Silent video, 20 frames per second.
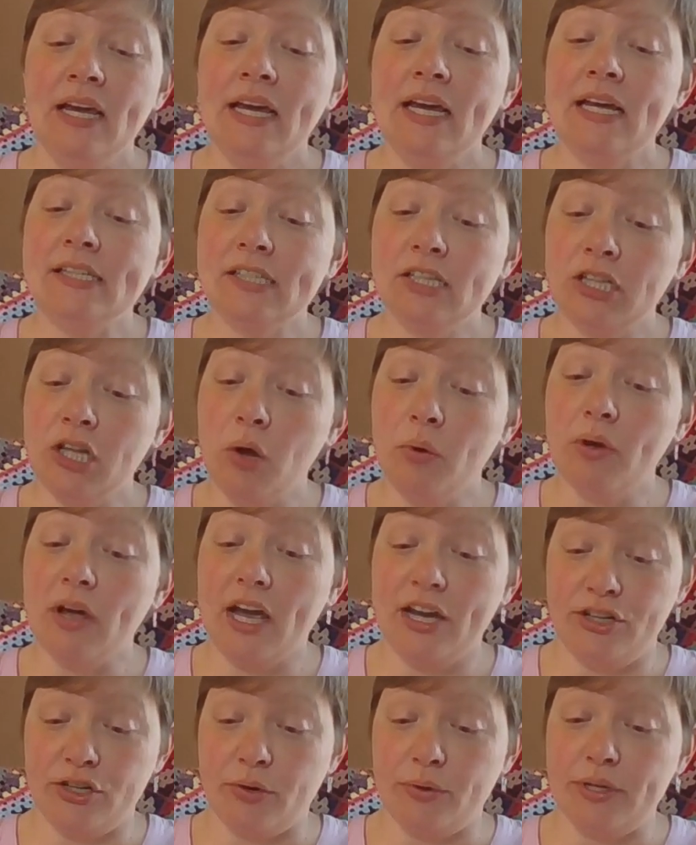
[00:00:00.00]
His cloak,
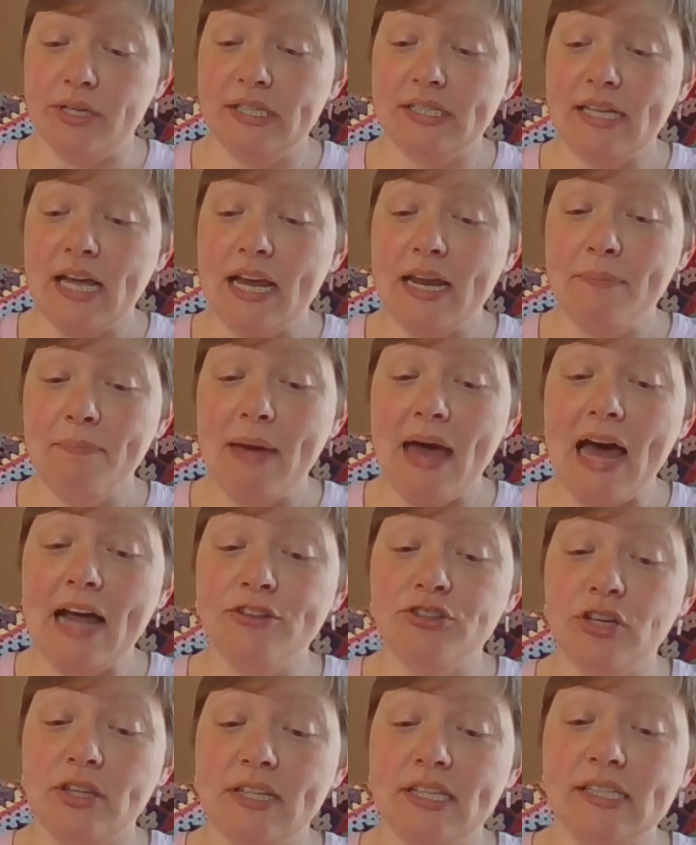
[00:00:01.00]
I noticed, had a
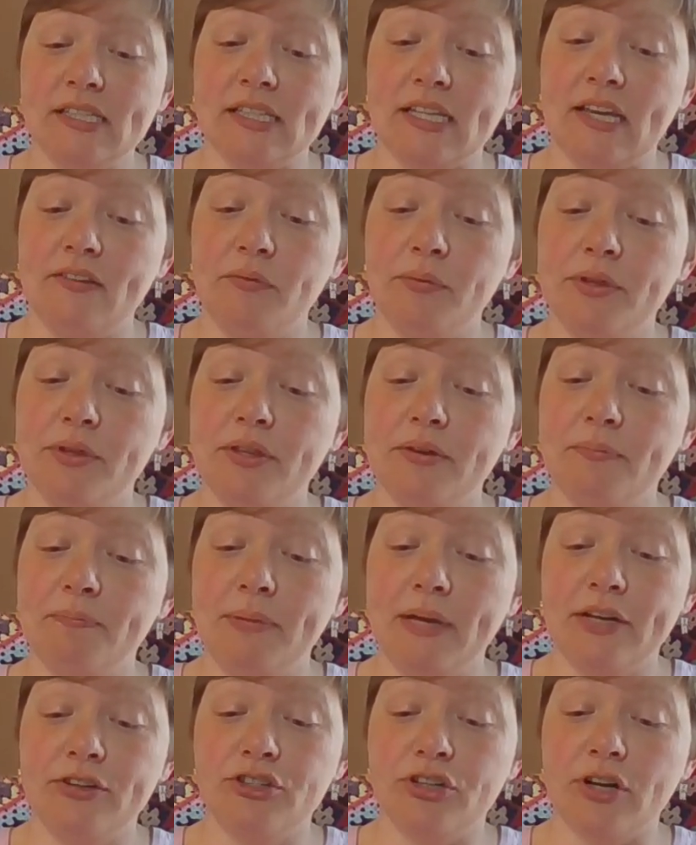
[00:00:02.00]
patch on the sleeve with a
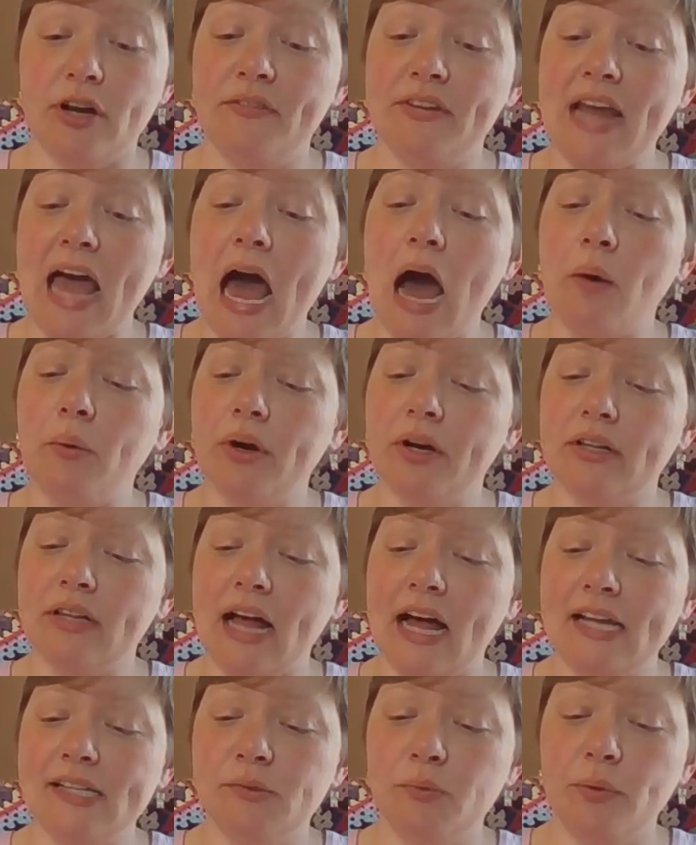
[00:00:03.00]
picture of an
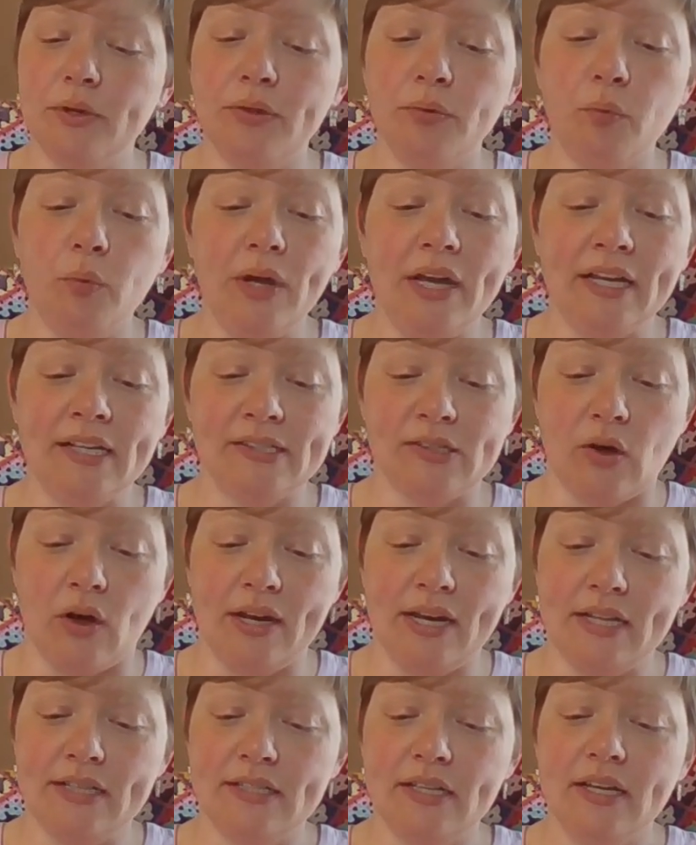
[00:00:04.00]
hourglass with wings
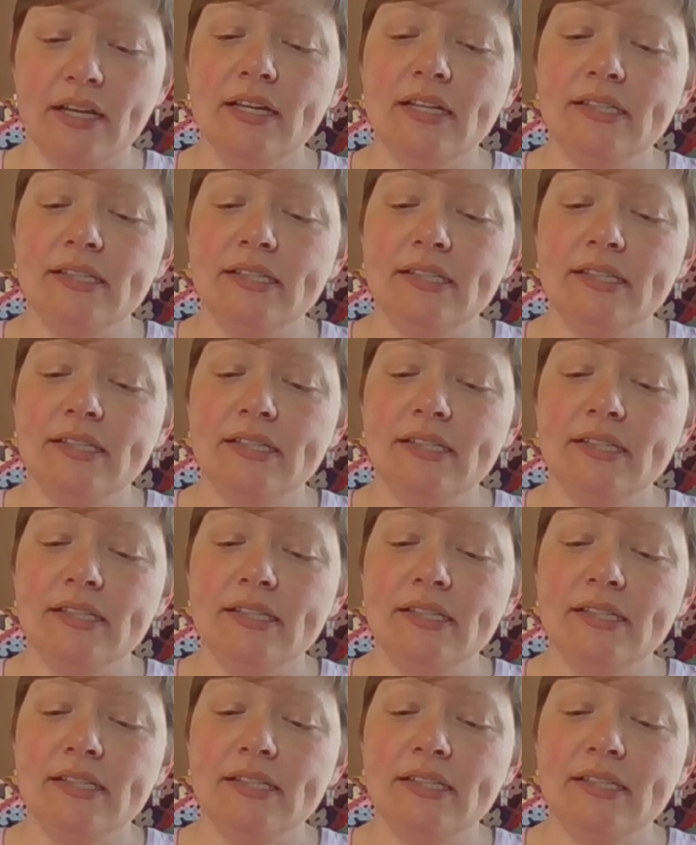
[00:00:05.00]
on it,